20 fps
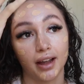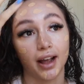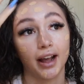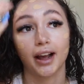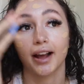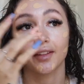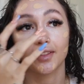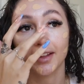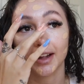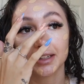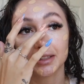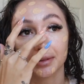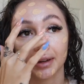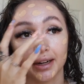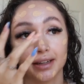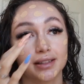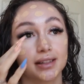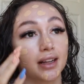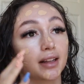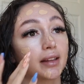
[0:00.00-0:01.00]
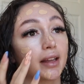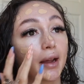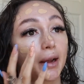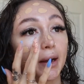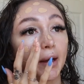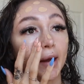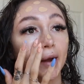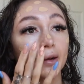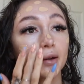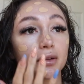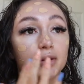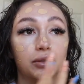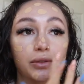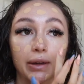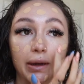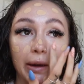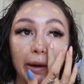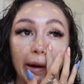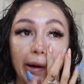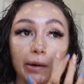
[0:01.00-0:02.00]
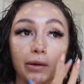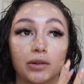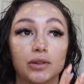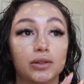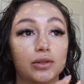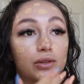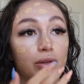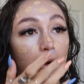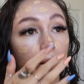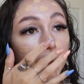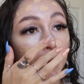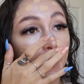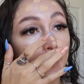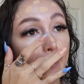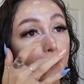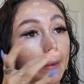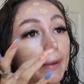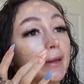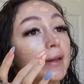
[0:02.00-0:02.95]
and that's why i said like i don't drink i don't do drugs